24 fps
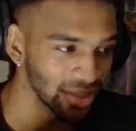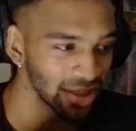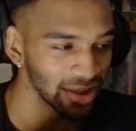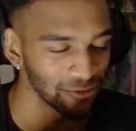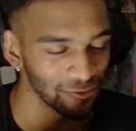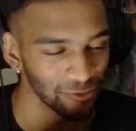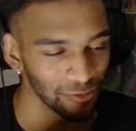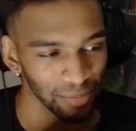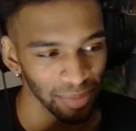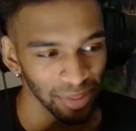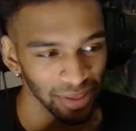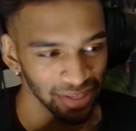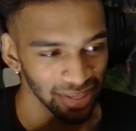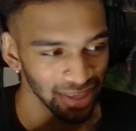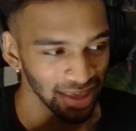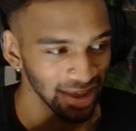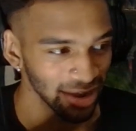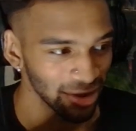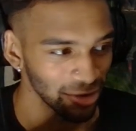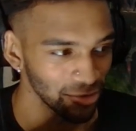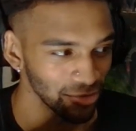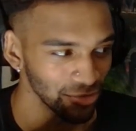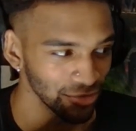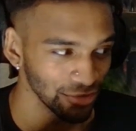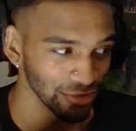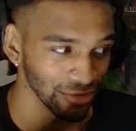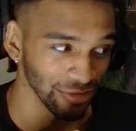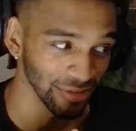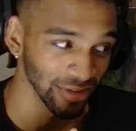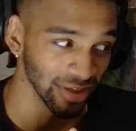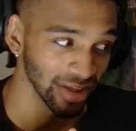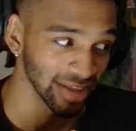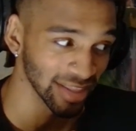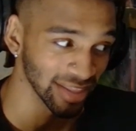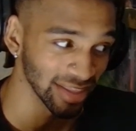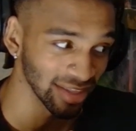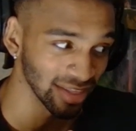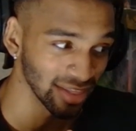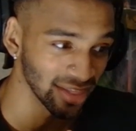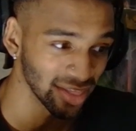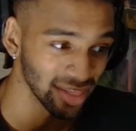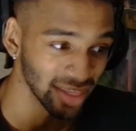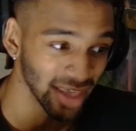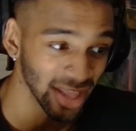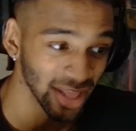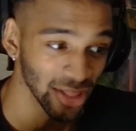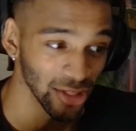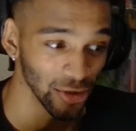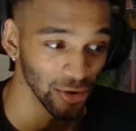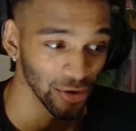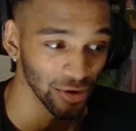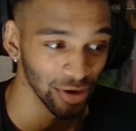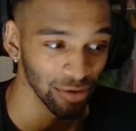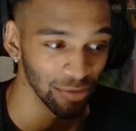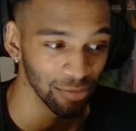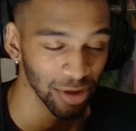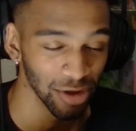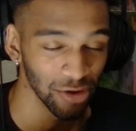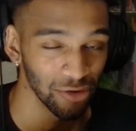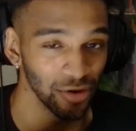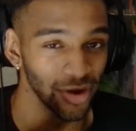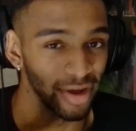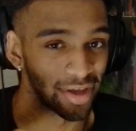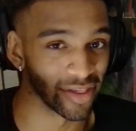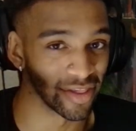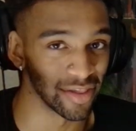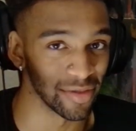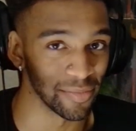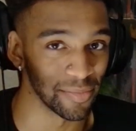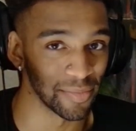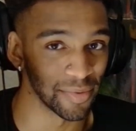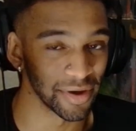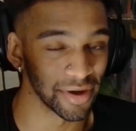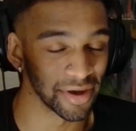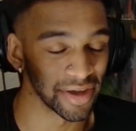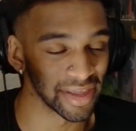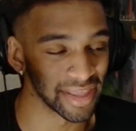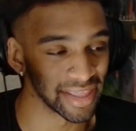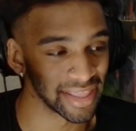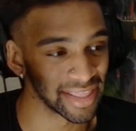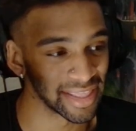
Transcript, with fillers: from this angle, it looks like the sets are going to be crazy, but